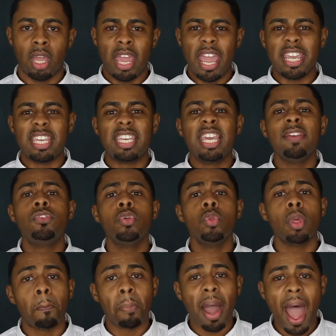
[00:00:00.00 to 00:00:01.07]
It gives you
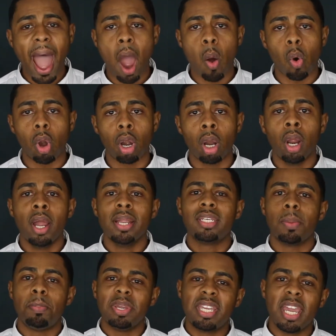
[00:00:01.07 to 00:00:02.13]
the power to
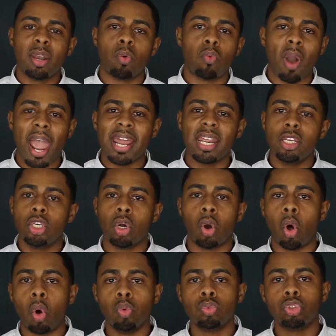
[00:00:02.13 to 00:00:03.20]
begin writing your
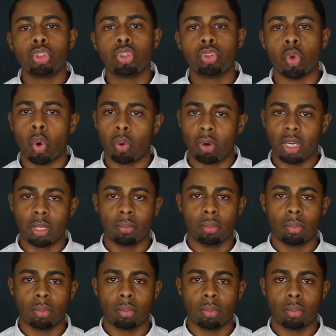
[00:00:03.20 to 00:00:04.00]
own story.